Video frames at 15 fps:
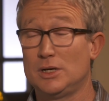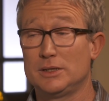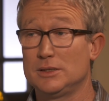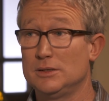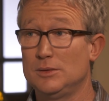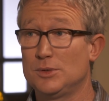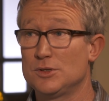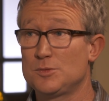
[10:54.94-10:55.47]
I don't
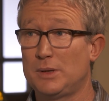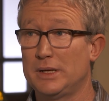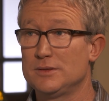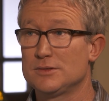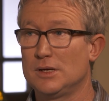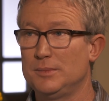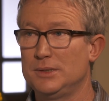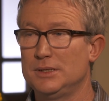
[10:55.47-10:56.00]
know what his
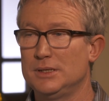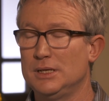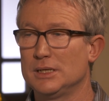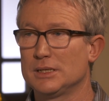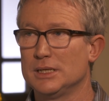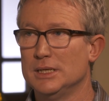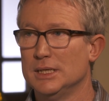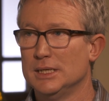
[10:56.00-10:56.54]
plans. I mean,
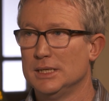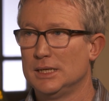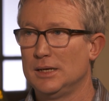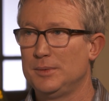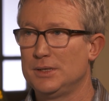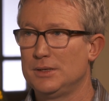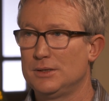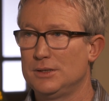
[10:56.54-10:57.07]
like, I
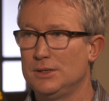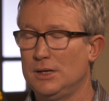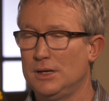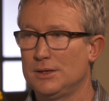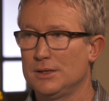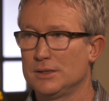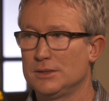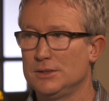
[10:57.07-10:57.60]
mean, I
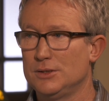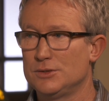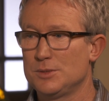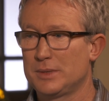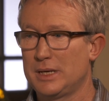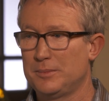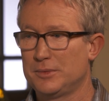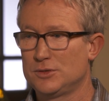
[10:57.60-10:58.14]
think you know Jim
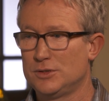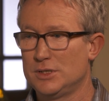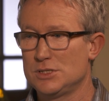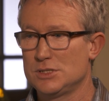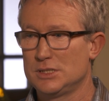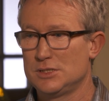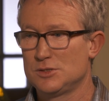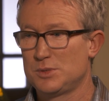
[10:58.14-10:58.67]
Cameron
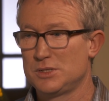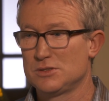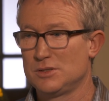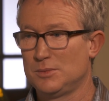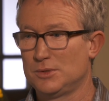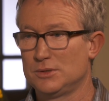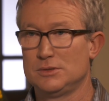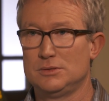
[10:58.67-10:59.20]
traditionally has been
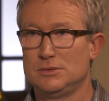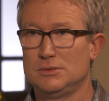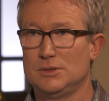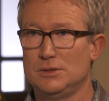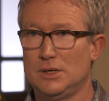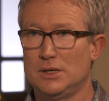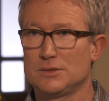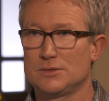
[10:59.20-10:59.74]
someone who,
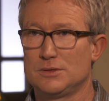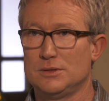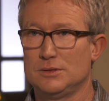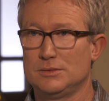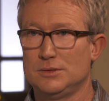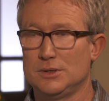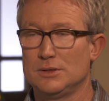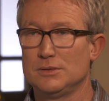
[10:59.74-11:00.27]
who likes to
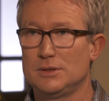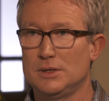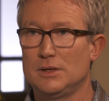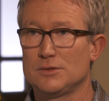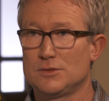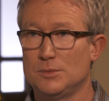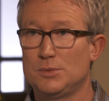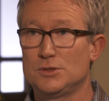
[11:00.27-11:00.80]
you know who push
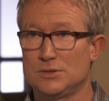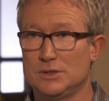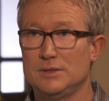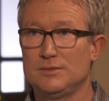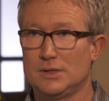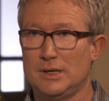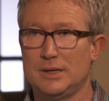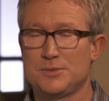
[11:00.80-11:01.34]
likes to push the
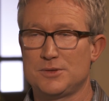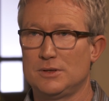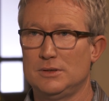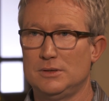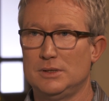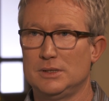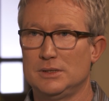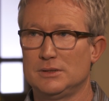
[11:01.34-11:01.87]
envelope.
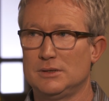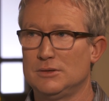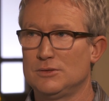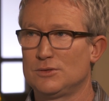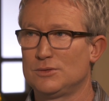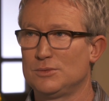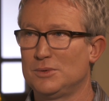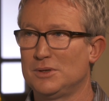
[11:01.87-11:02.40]
Absolutely, yeah. you know,
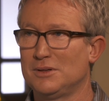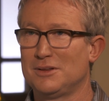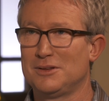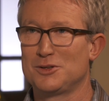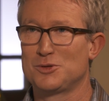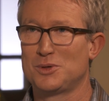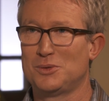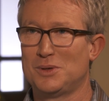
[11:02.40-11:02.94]
it's one of the
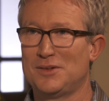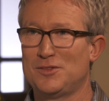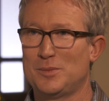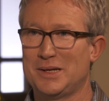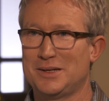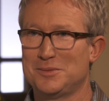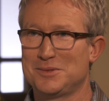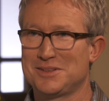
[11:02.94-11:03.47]
things we all love
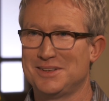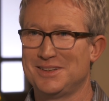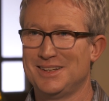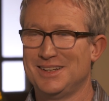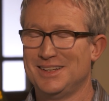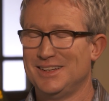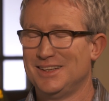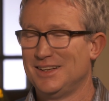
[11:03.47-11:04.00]
about him, isn't it? Yeah.